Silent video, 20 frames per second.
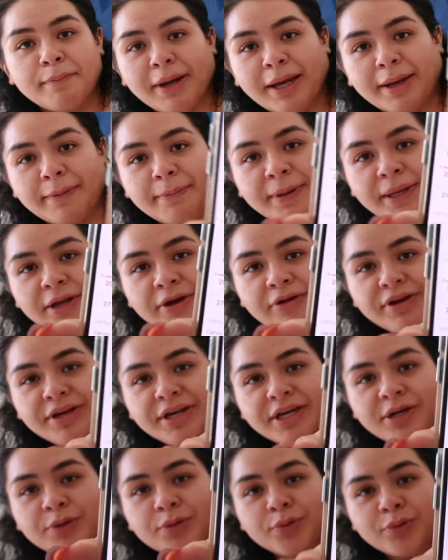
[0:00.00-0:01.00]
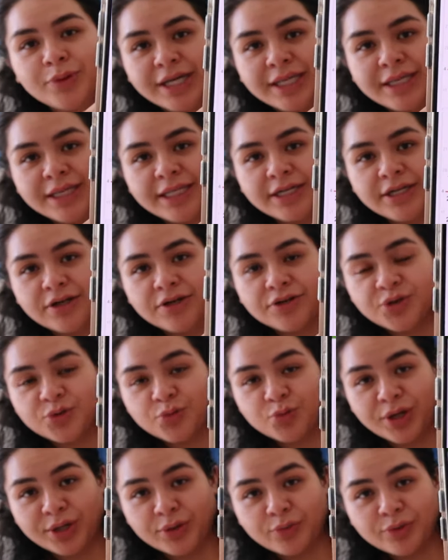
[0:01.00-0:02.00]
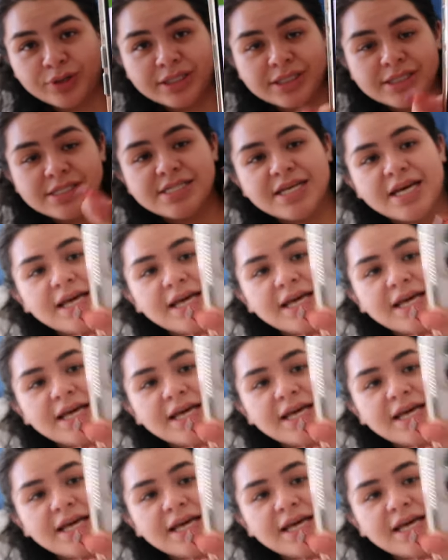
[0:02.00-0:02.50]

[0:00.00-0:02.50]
my period right there, the red ones.